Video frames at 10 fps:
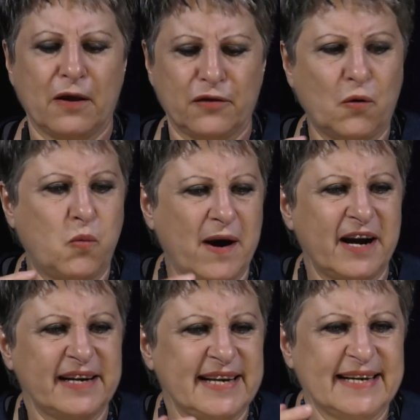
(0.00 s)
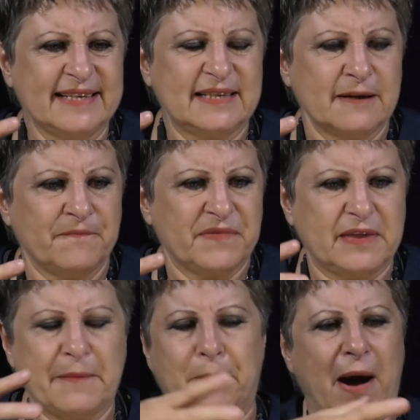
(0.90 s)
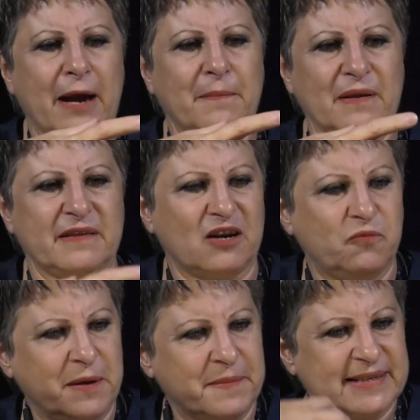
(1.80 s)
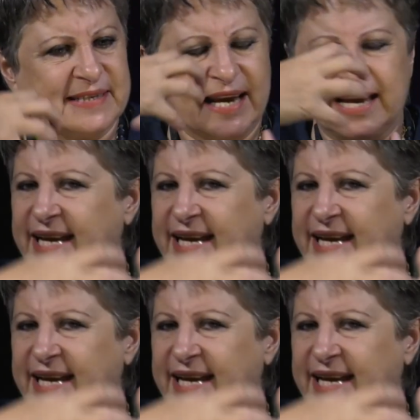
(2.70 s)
The word is the Bible that we must